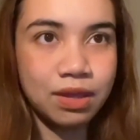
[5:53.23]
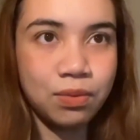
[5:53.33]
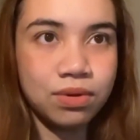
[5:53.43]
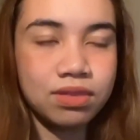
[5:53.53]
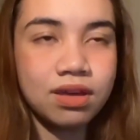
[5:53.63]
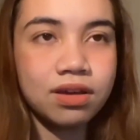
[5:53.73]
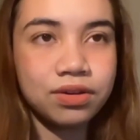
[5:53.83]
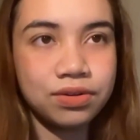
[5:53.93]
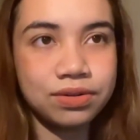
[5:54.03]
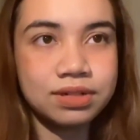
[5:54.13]
Without
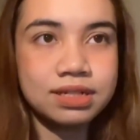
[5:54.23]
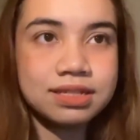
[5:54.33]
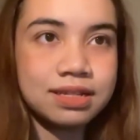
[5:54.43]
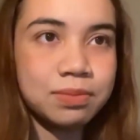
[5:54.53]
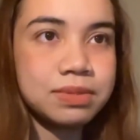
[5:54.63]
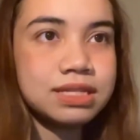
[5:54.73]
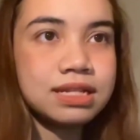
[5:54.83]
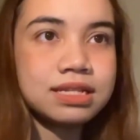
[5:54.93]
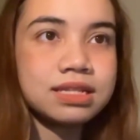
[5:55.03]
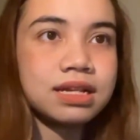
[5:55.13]
accruals, a
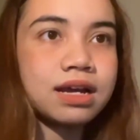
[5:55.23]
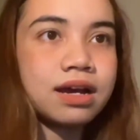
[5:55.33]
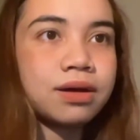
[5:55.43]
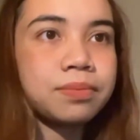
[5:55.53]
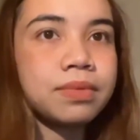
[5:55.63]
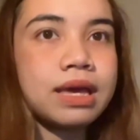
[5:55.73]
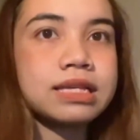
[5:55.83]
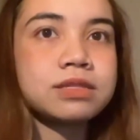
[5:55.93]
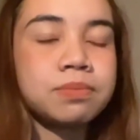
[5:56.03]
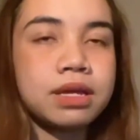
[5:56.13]
business income,
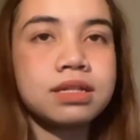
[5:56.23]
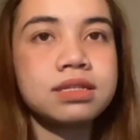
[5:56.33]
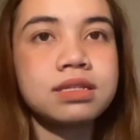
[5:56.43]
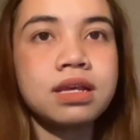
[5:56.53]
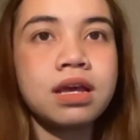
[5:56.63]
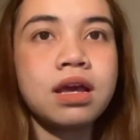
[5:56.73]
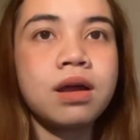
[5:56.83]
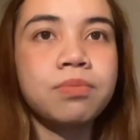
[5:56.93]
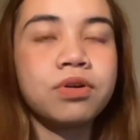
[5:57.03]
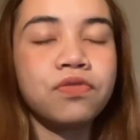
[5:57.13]
expense,
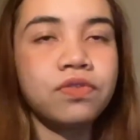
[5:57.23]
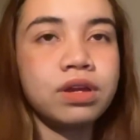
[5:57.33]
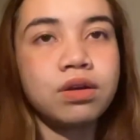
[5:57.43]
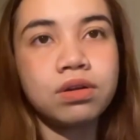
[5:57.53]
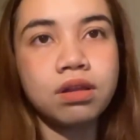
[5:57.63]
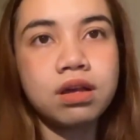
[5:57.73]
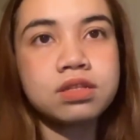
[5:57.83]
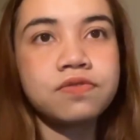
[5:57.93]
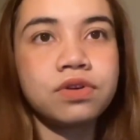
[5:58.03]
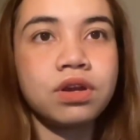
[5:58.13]
profit, or
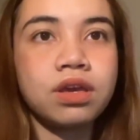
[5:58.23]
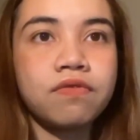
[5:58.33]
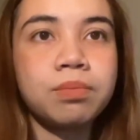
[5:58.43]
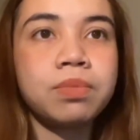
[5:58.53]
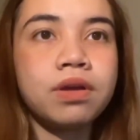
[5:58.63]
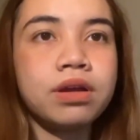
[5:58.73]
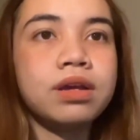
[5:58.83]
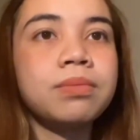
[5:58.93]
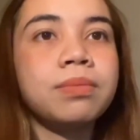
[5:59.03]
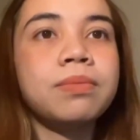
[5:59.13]
loss for a given
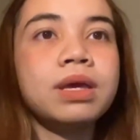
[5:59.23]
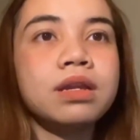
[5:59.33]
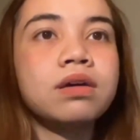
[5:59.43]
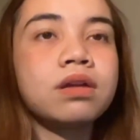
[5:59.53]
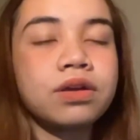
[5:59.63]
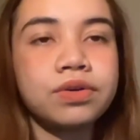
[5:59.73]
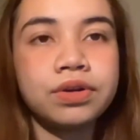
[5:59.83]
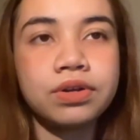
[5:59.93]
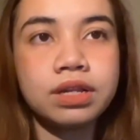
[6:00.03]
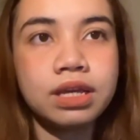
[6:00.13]
period may not
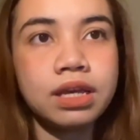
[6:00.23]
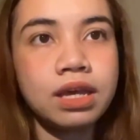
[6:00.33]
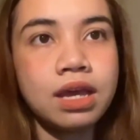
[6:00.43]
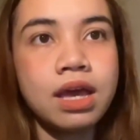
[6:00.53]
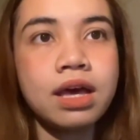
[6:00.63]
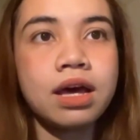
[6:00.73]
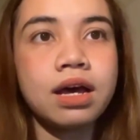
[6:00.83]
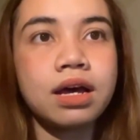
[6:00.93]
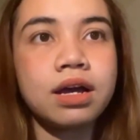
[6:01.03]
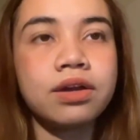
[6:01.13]
accurately
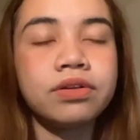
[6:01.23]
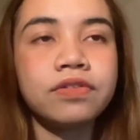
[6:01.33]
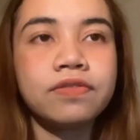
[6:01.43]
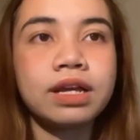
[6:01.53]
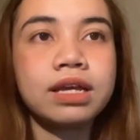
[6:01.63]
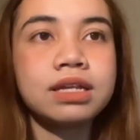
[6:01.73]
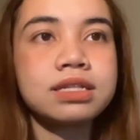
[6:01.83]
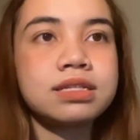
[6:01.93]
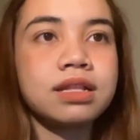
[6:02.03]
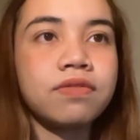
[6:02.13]
reflect
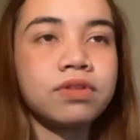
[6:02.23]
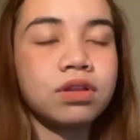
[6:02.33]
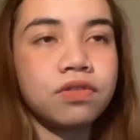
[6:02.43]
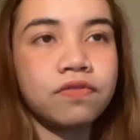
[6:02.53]
its level of